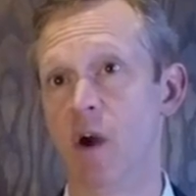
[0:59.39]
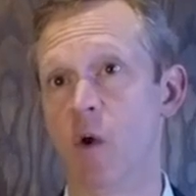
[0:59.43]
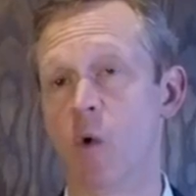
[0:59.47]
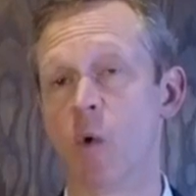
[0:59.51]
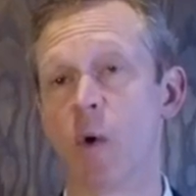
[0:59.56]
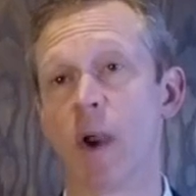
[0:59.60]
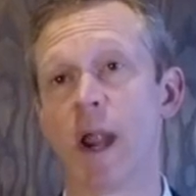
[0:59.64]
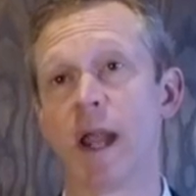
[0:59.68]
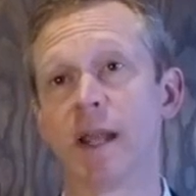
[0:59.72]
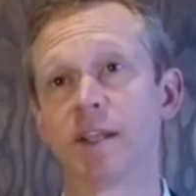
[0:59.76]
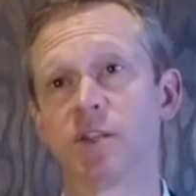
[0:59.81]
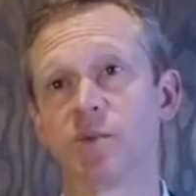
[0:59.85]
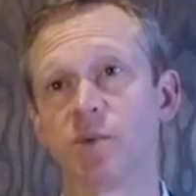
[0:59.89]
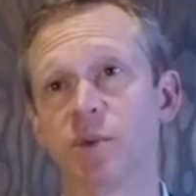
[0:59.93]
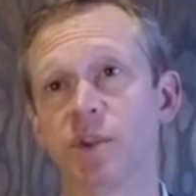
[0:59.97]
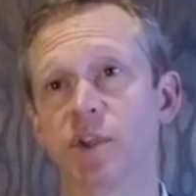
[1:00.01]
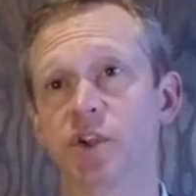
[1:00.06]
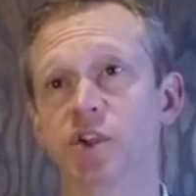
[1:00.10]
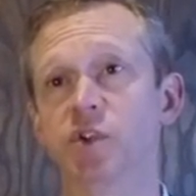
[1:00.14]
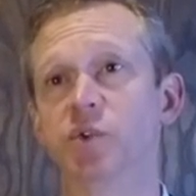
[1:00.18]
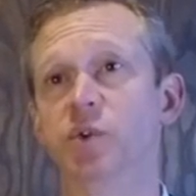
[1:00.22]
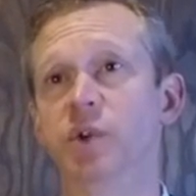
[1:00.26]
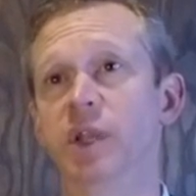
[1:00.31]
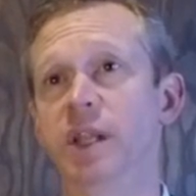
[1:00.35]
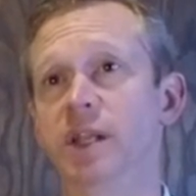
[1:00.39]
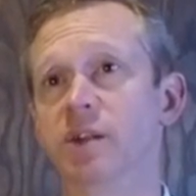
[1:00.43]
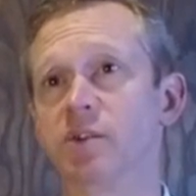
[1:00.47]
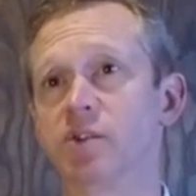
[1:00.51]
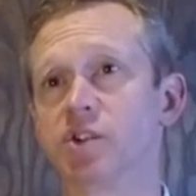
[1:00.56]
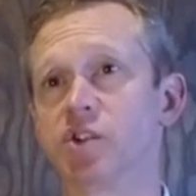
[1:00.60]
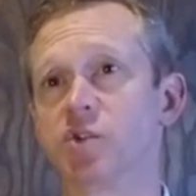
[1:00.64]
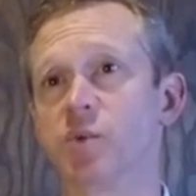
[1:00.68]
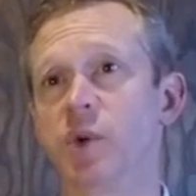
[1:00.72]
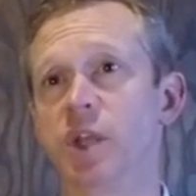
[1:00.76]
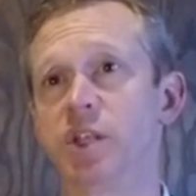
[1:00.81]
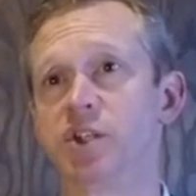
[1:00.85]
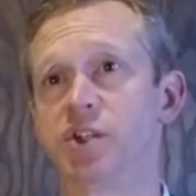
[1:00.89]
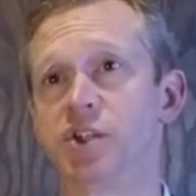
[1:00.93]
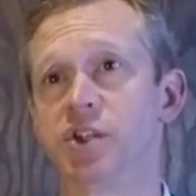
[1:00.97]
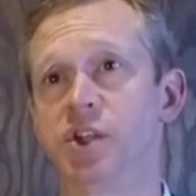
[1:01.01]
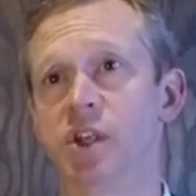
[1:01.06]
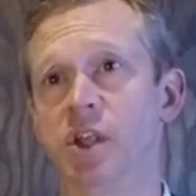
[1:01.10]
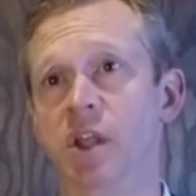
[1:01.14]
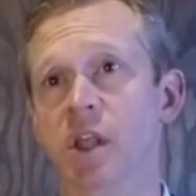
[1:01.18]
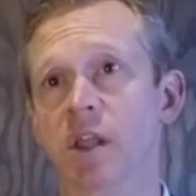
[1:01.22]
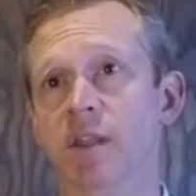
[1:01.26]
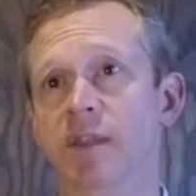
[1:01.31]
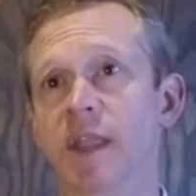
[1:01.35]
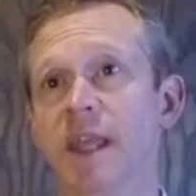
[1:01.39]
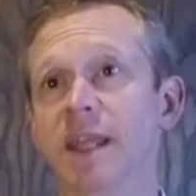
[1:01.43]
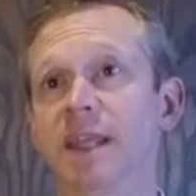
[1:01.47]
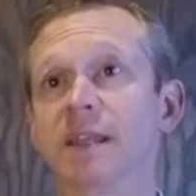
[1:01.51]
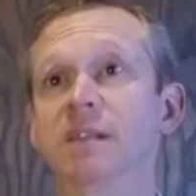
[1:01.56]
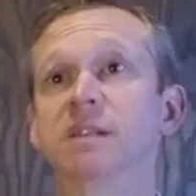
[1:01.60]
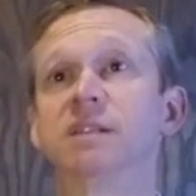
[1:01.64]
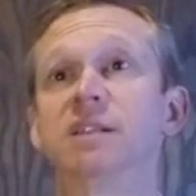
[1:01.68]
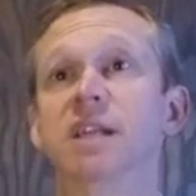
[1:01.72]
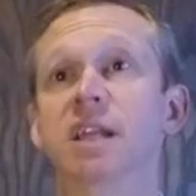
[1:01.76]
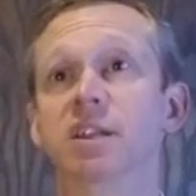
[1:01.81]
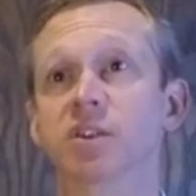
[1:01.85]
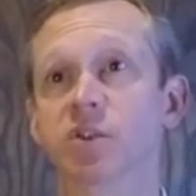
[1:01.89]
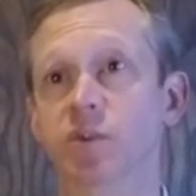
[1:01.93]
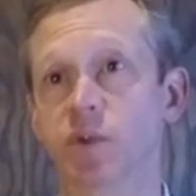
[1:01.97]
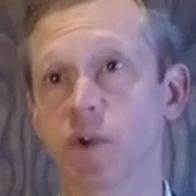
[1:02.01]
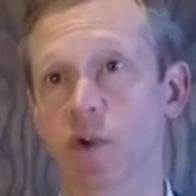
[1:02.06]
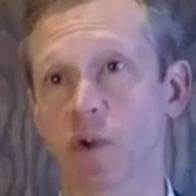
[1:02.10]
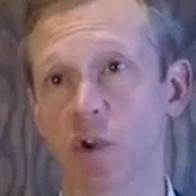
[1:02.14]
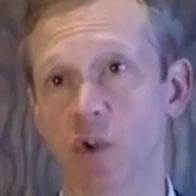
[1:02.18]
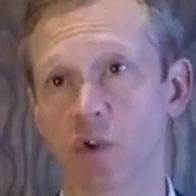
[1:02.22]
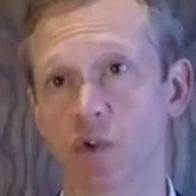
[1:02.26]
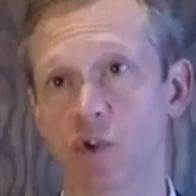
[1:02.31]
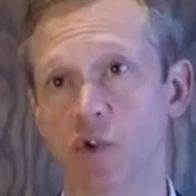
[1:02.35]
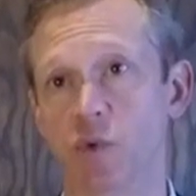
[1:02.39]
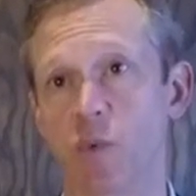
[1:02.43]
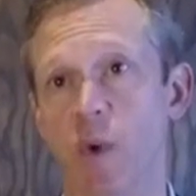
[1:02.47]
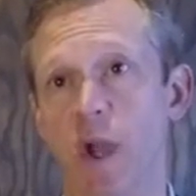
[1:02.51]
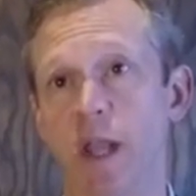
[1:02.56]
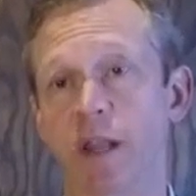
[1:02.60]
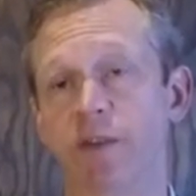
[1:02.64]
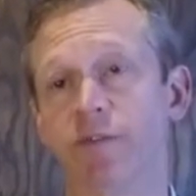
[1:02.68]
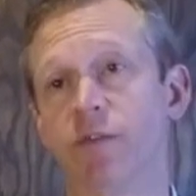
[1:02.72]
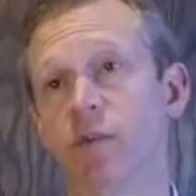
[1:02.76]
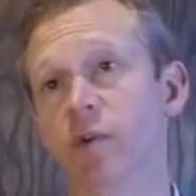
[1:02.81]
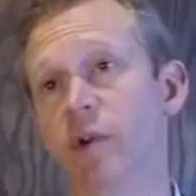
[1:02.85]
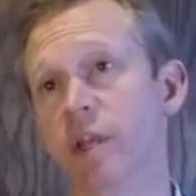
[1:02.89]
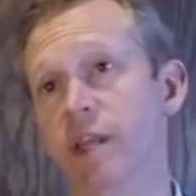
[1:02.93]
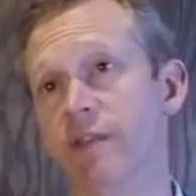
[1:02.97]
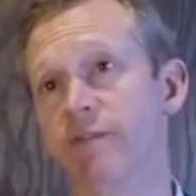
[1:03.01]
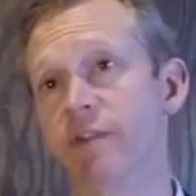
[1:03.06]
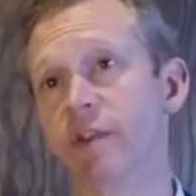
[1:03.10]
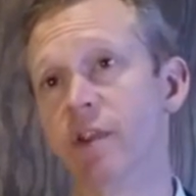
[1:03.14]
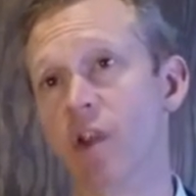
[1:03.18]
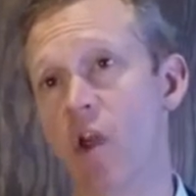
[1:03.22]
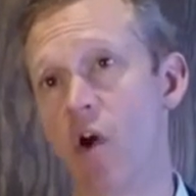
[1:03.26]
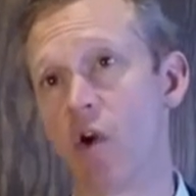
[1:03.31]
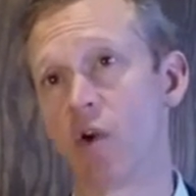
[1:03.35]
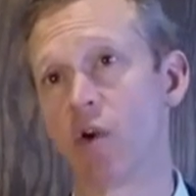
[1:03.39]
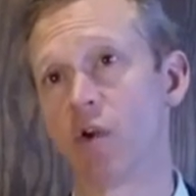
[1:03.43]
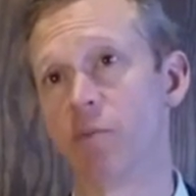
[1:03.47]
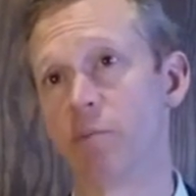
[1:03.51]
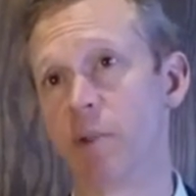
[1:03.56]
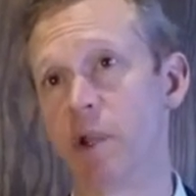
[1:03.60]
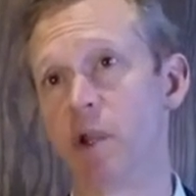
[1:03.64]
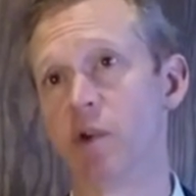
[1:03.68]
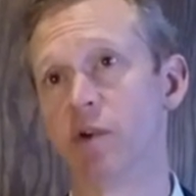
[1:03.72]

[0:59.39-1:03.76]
whereas with the duodenal switch, they continue to lose weight for an even longer